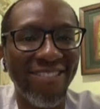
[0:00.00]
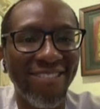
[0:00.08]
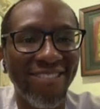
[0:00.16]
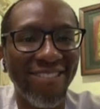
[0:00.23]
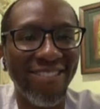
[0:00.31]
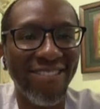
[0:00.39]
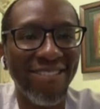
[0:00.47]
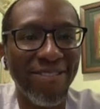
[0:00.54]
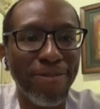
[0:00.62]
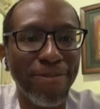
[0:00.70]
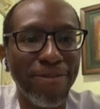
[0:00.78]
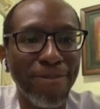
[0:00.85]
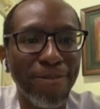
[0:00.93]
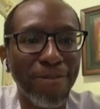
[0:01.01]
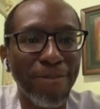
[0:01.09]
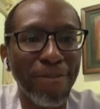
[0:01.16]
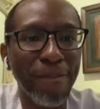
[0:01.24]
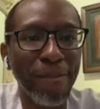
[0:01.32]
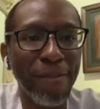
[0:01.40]

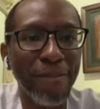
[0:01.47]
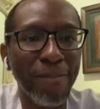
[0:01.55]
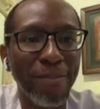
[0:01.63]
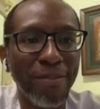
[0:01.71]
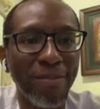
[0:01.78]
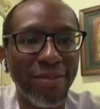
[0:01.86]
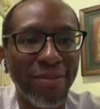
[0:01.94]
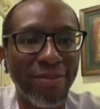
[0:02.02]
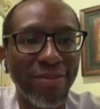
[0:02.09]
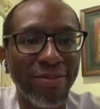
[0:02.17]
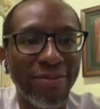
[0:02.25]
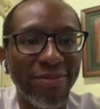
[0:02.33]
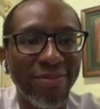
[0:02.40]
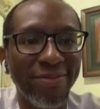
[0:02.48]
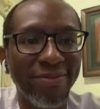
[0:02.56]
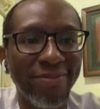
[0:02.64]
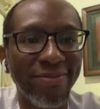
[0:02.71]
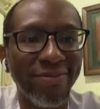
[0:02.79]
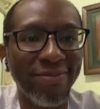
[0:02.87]

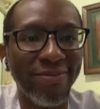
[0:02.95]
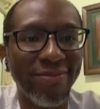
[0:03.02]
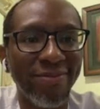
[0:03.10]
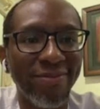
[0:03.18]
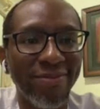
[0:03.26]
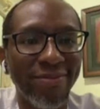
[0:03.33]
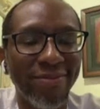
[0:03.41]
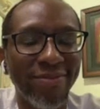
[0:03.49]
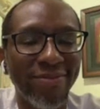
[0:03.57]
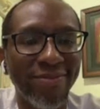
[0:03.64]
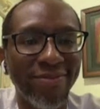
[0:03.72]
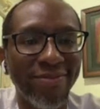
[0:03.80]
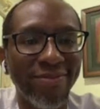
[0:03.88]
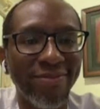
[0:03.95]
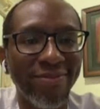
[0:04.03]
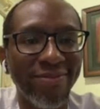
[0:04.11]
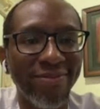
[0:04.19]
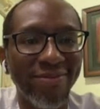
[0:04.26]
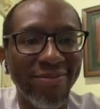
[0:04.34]

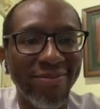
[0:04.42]
This person isn't speaking.